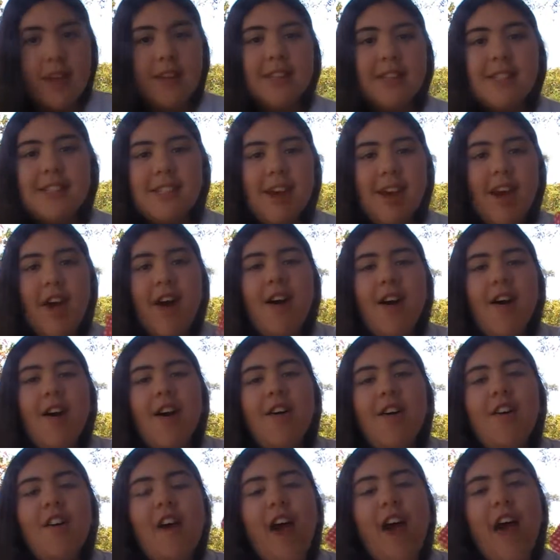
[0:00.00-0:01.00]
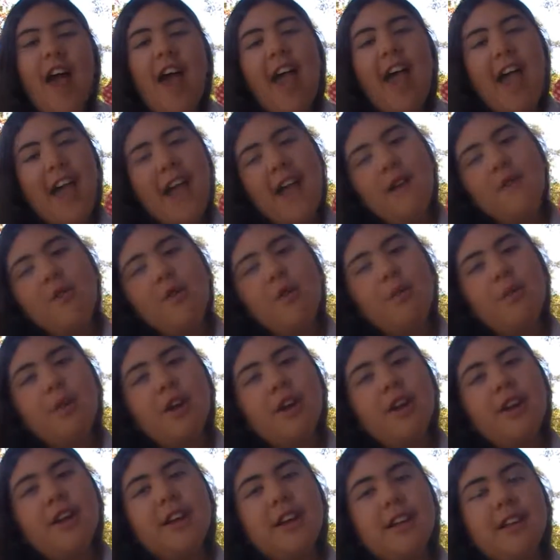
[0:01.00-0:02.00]
So a hand
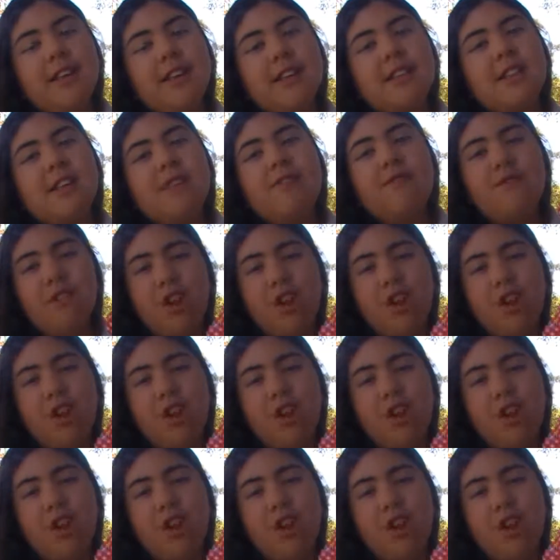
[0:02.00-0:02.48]
warmer is